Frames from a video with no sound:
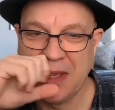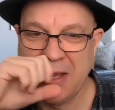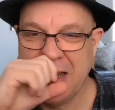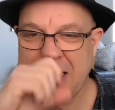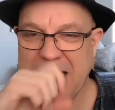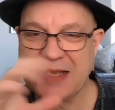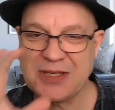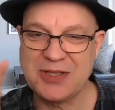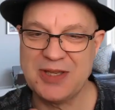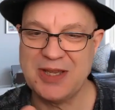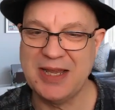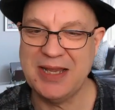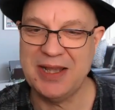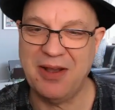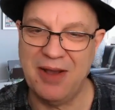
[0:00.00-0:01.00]

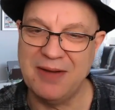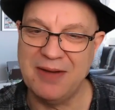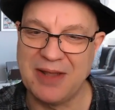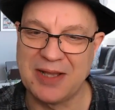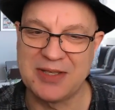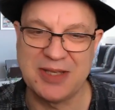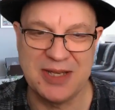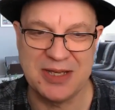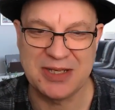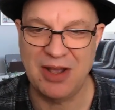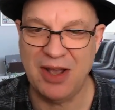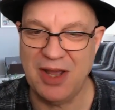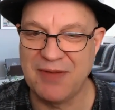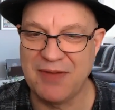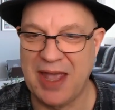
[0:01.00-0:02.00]
It's
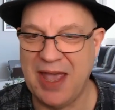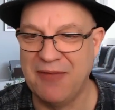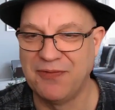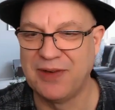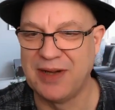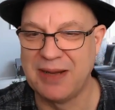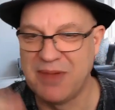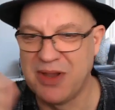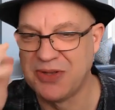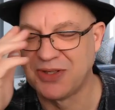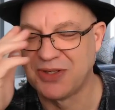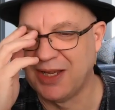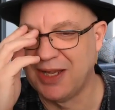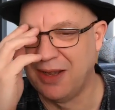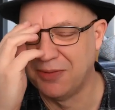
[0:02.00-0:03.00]
kind of a heavenly
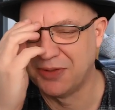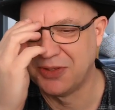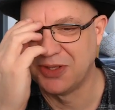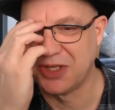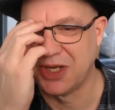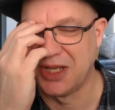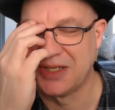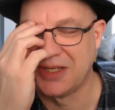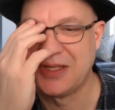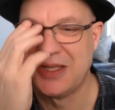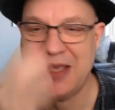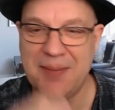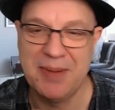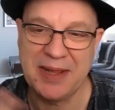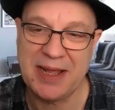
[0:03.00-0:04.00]
music, I would suggest,
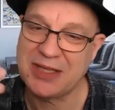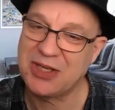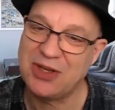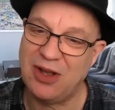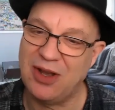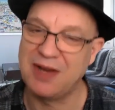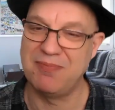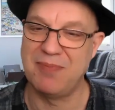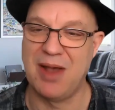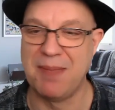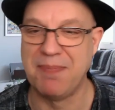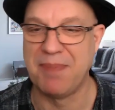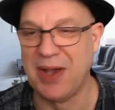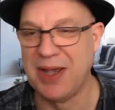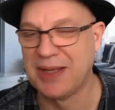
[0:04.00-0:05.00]
but that's kind of my
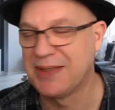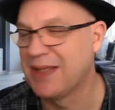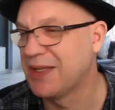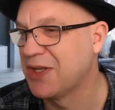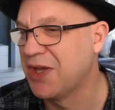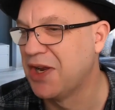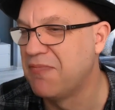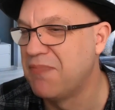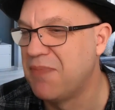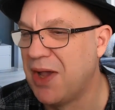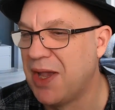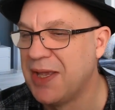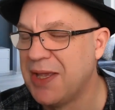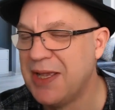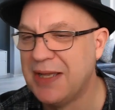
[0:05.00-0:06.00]
bias. That's kind of
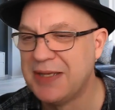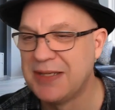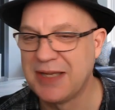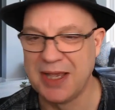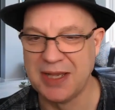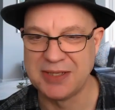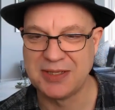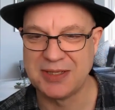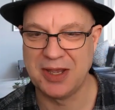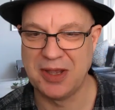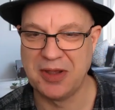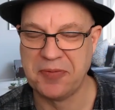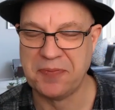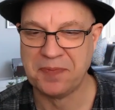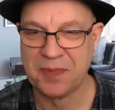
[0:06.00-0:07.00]
my taste.
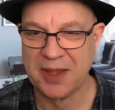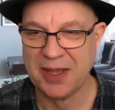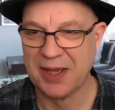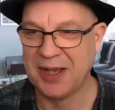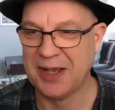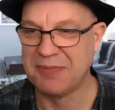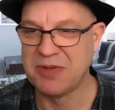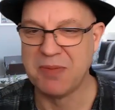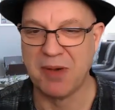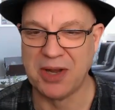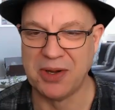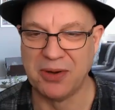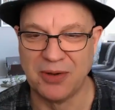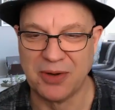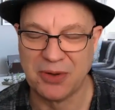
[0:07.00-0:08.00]
So you
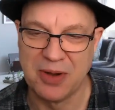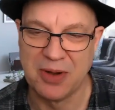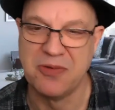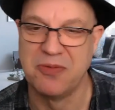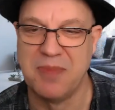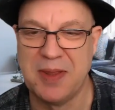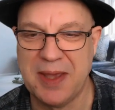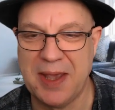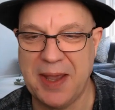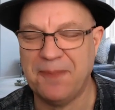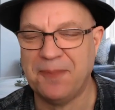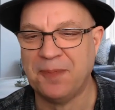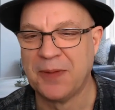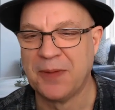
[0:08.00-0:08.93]
might not agree with me there.